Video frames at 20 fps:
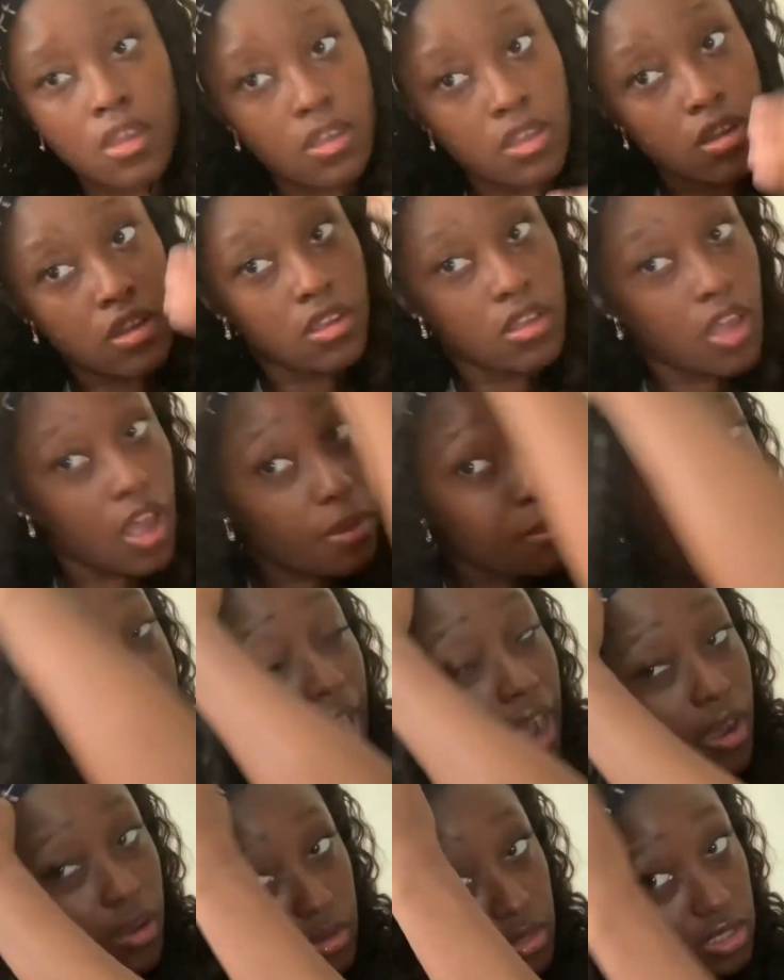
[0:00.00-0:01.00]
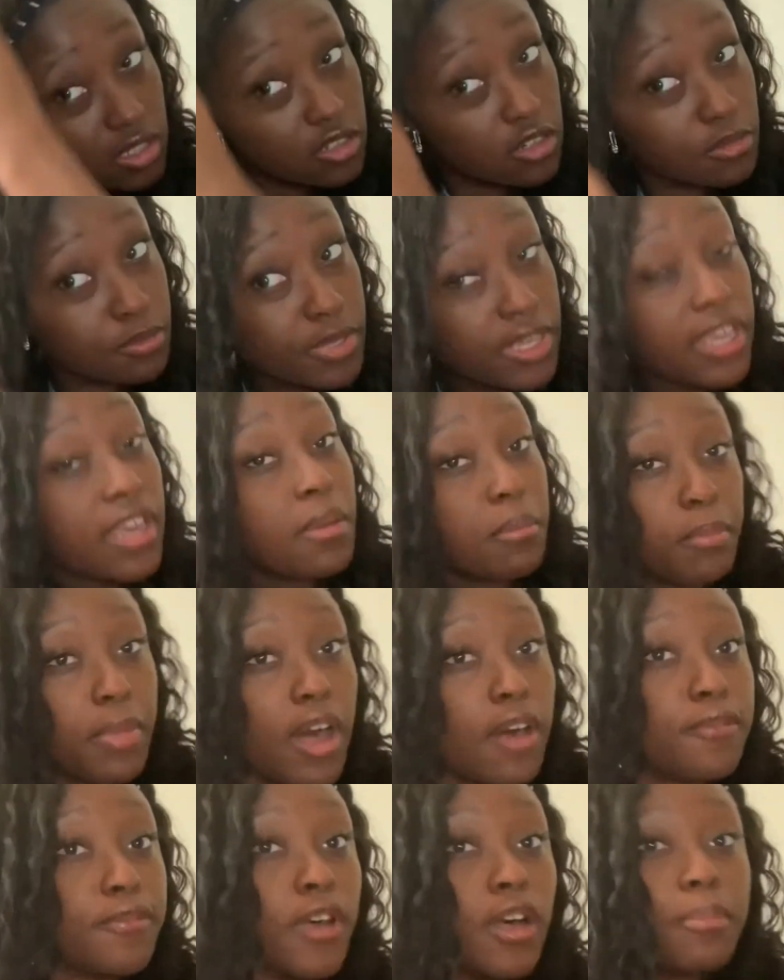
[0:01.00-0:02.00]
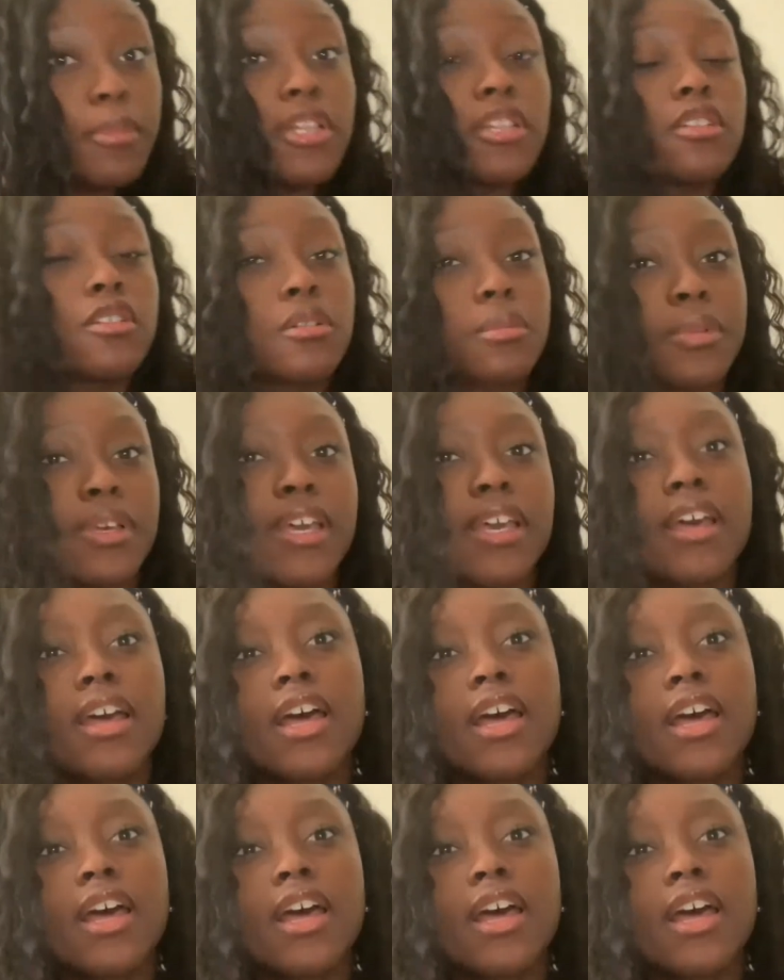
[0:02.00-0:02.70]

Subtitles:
come out a little bit and puff up a little bit.